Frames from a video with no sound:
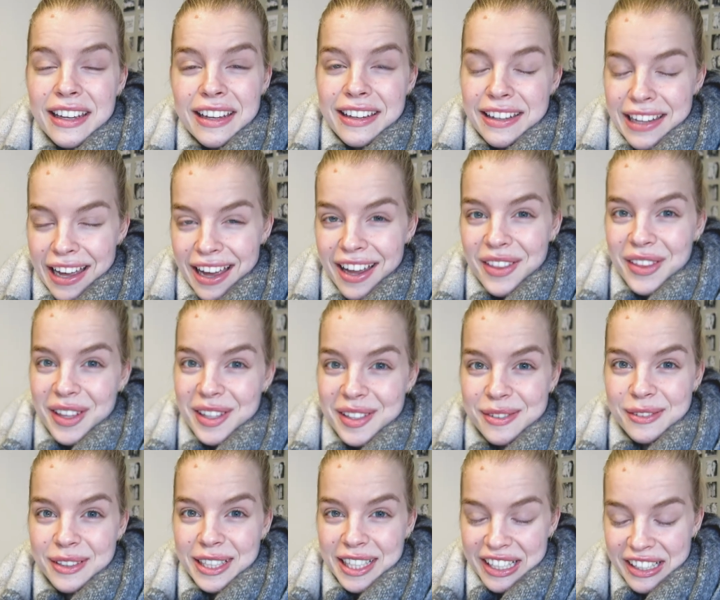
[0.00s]
yeah, that's
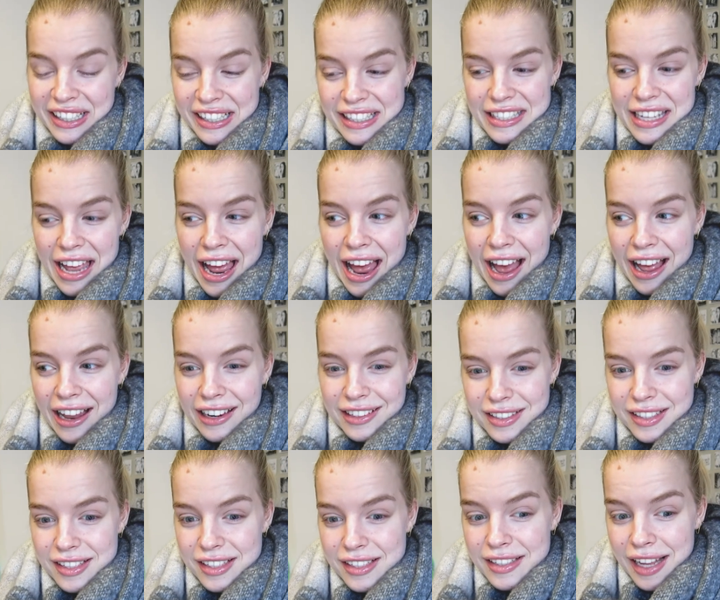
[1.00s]
really good. And
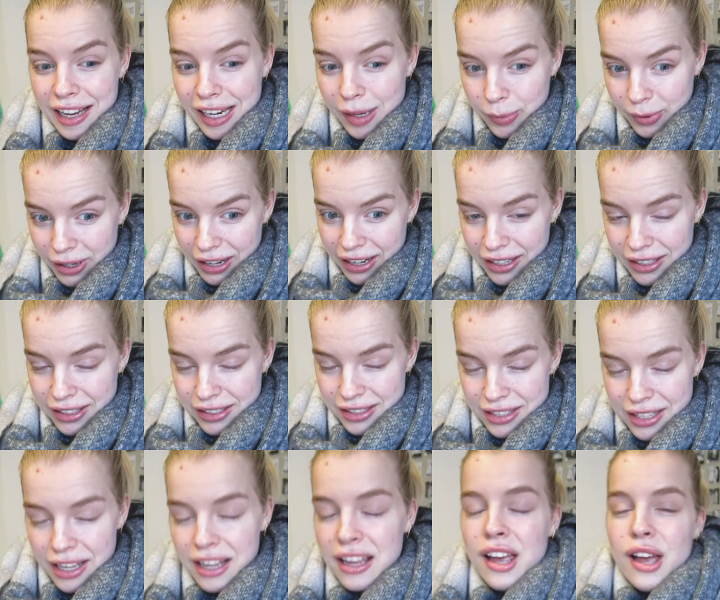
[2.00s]
to
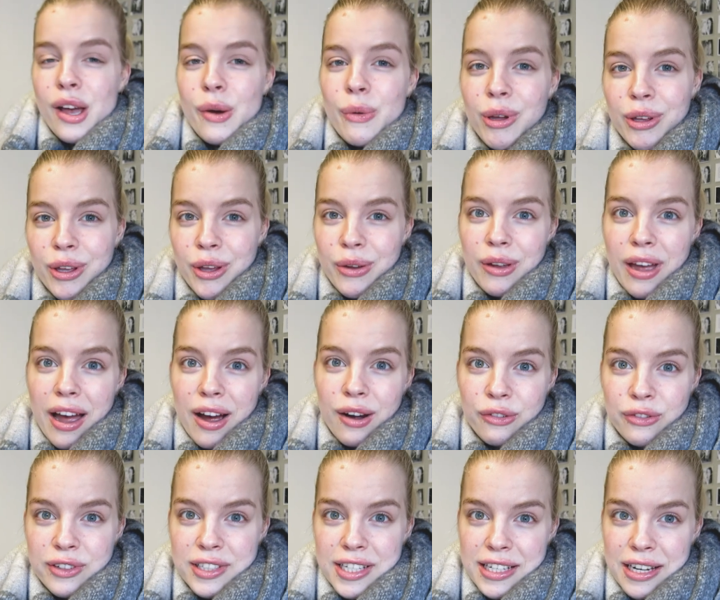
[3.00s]
celebrate, we're going out
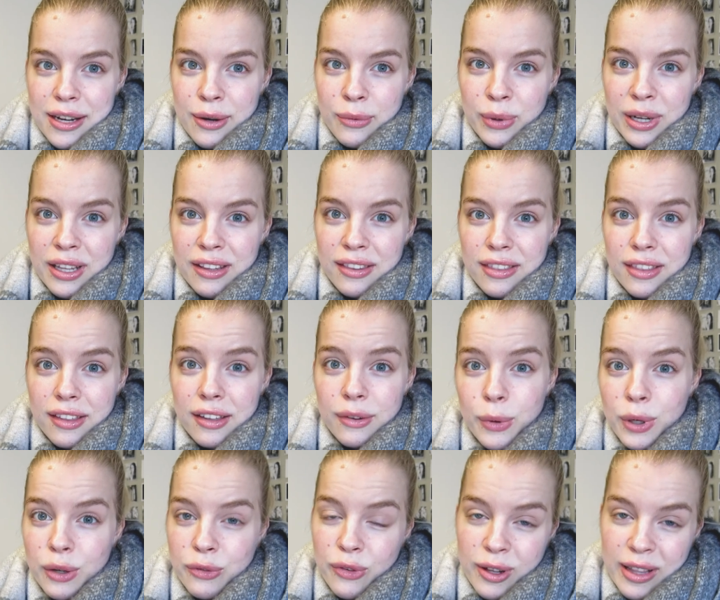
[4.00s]
for dinner with
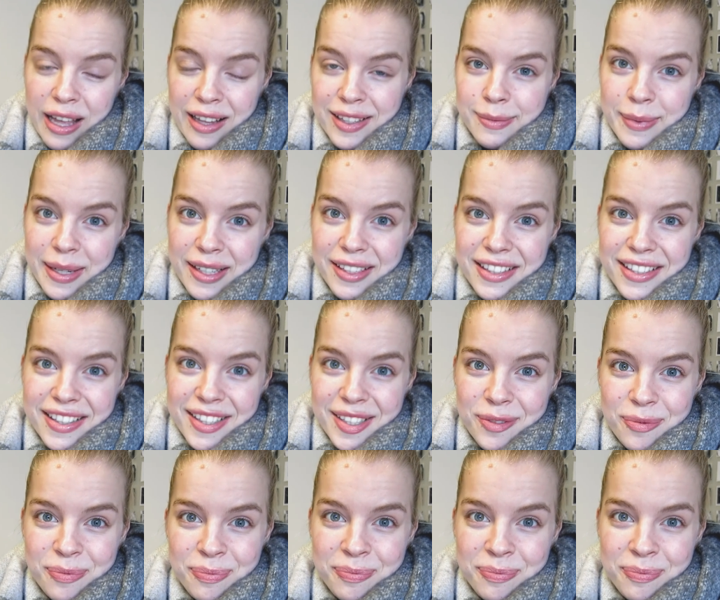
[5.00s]
one of our classmates.